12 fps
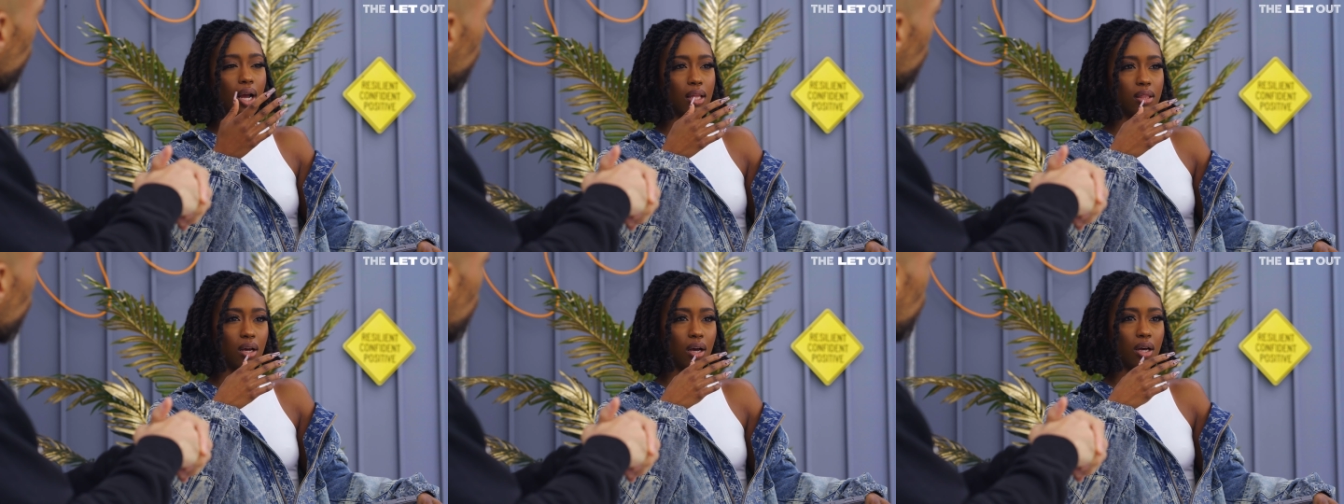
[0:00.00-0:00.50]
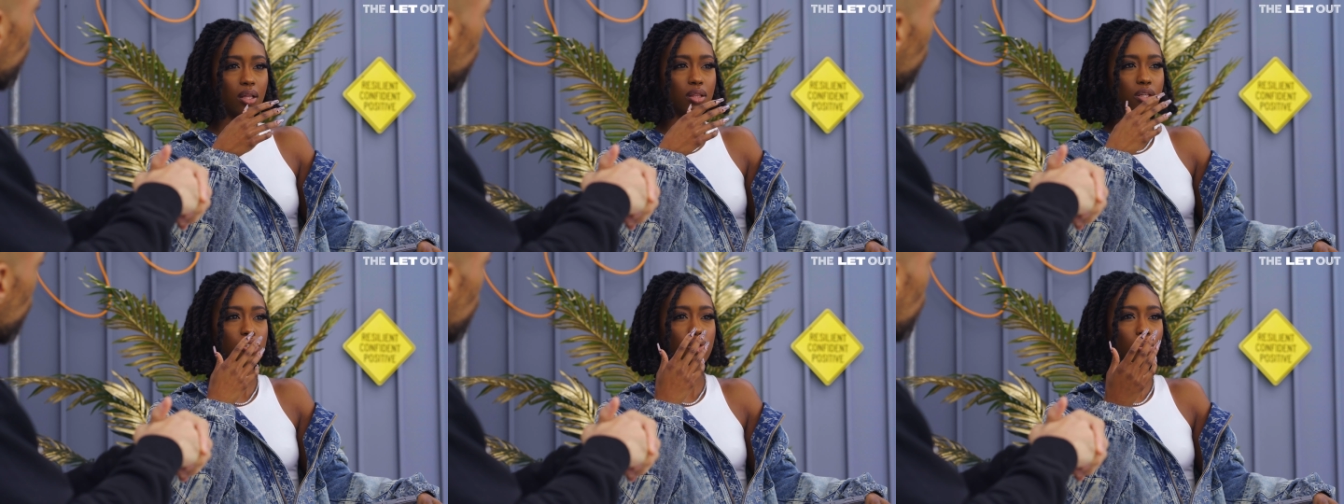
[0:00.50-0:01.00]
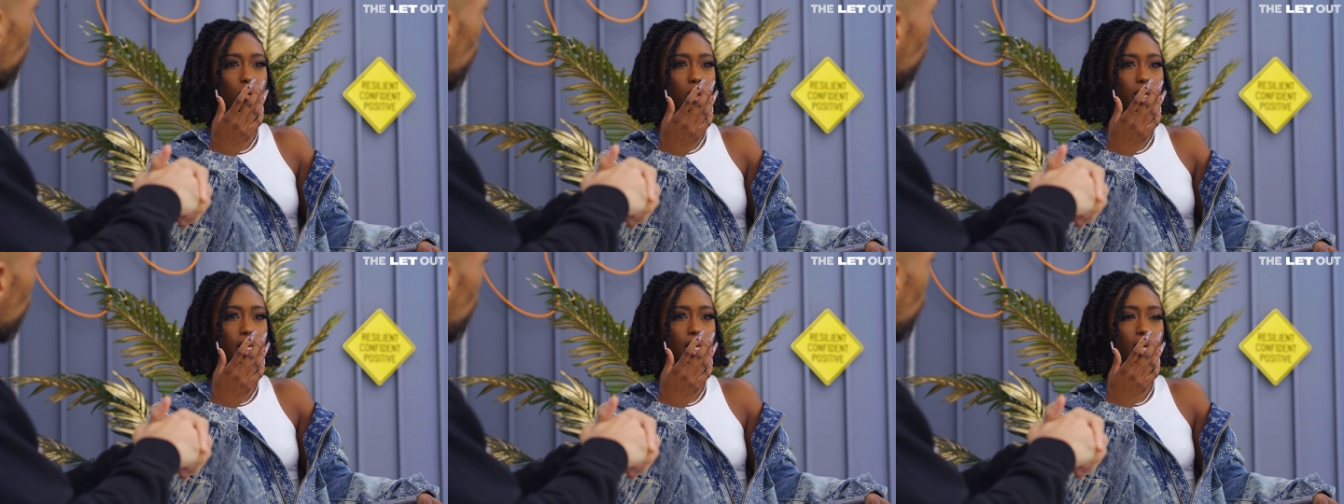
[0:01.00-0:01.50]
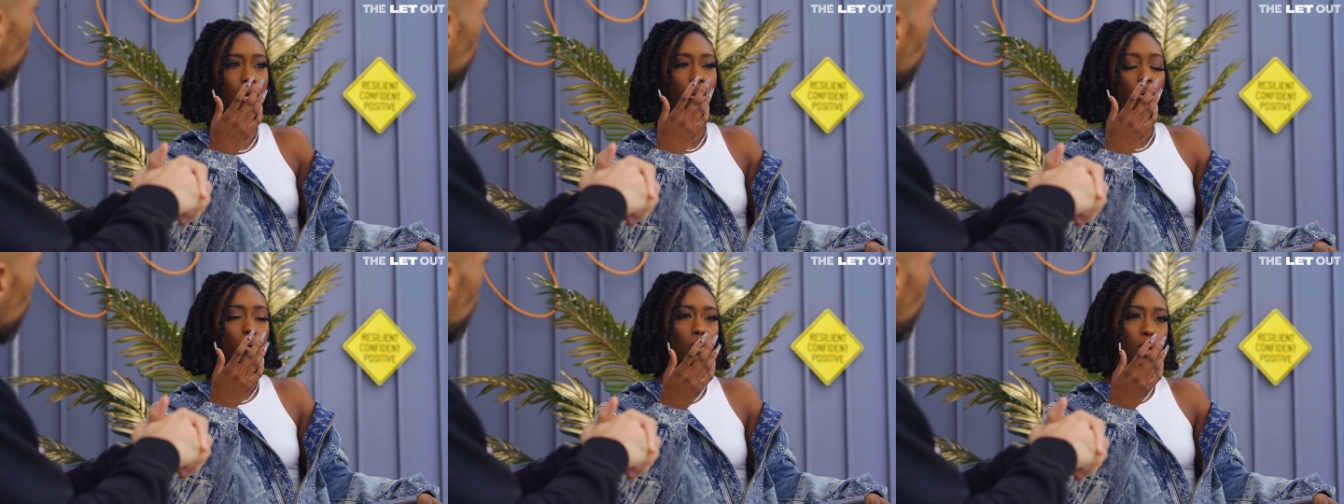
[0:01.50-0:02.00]
I thought the story
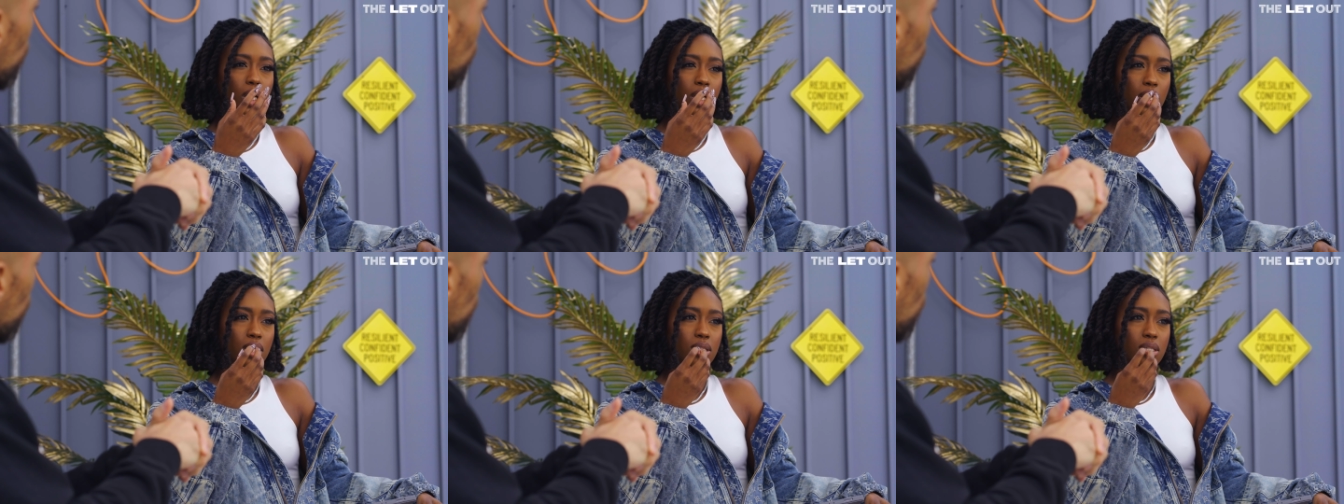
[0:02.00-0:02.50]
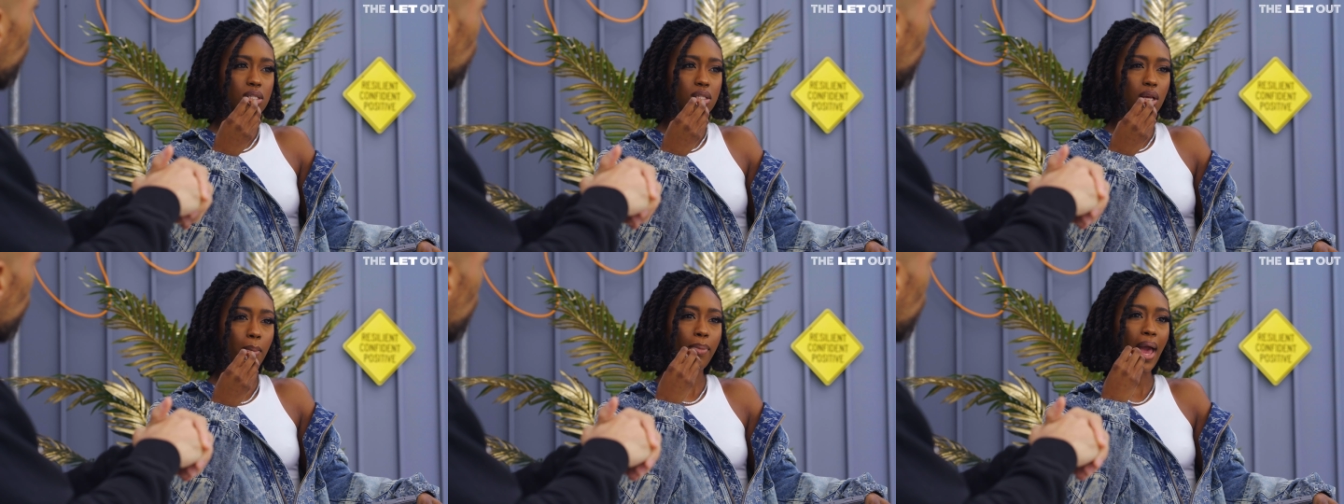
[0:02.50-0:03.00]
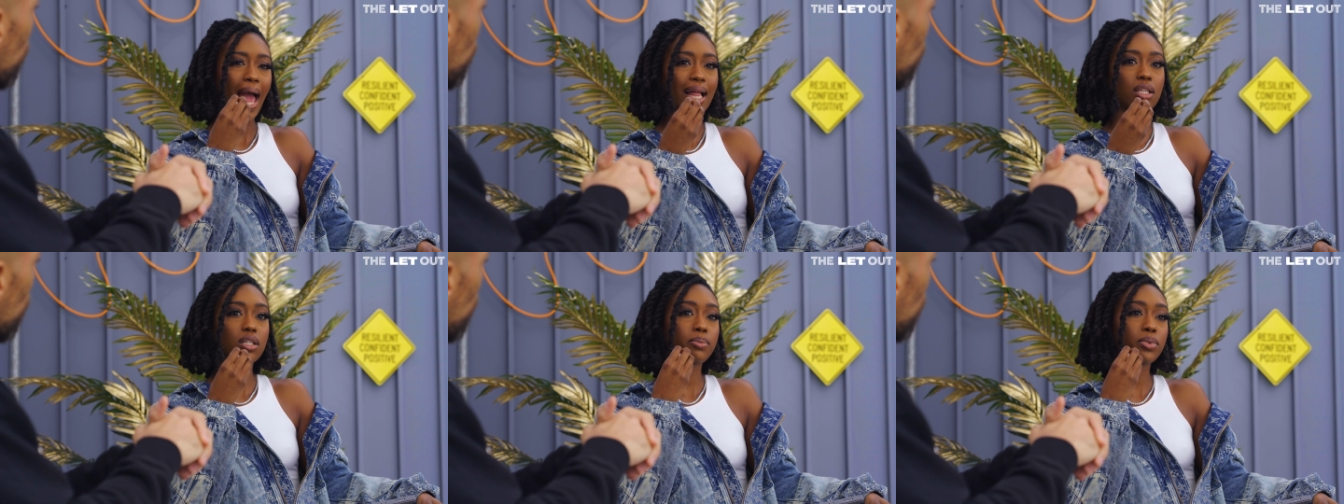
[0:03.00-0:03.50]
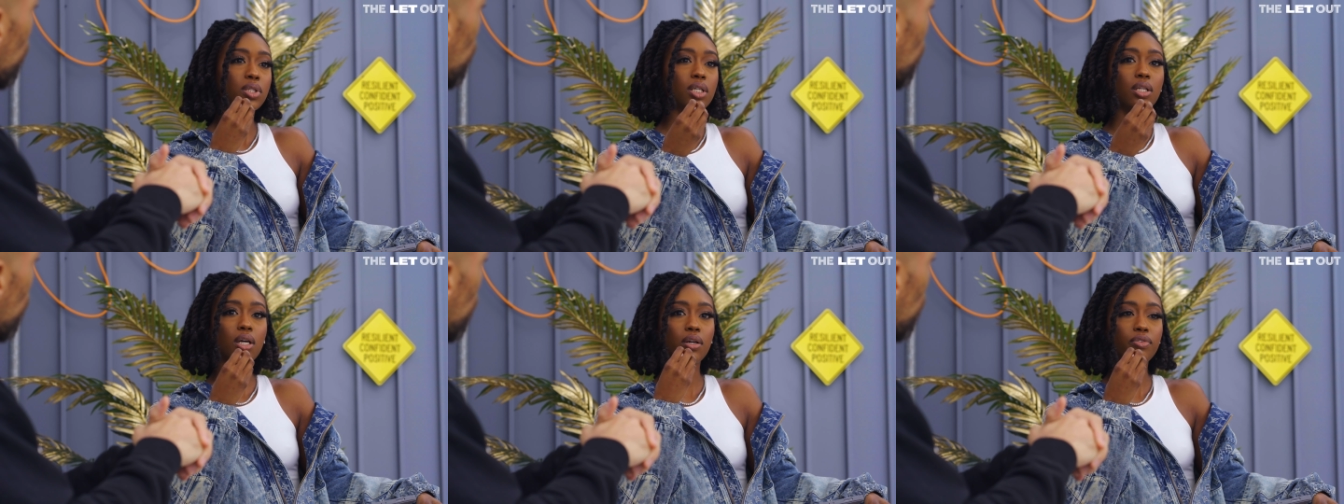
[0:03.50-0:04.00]
was palatable
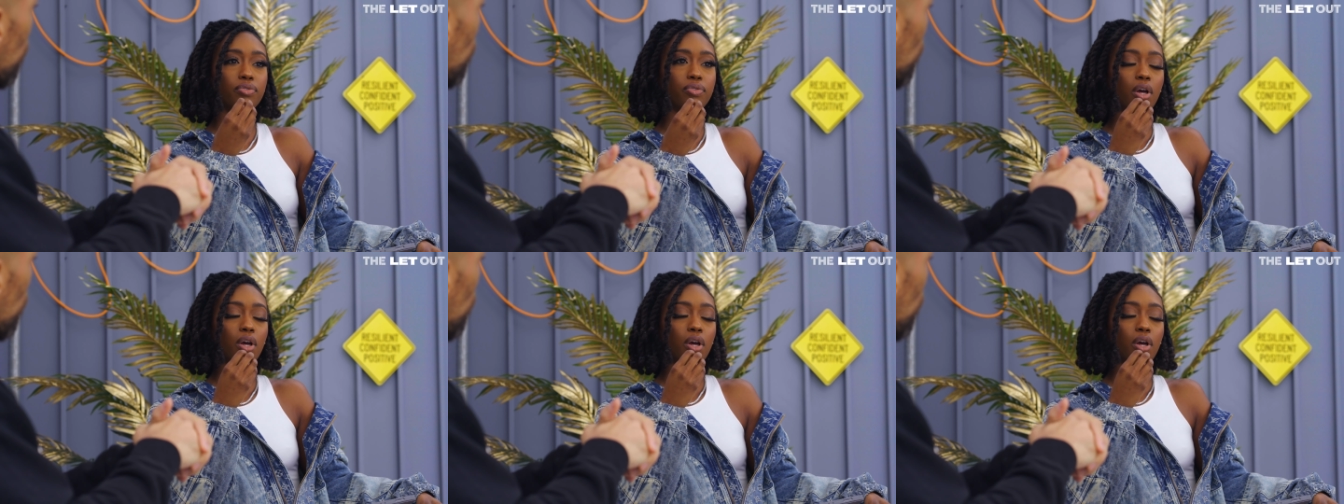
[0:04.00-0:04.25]
enough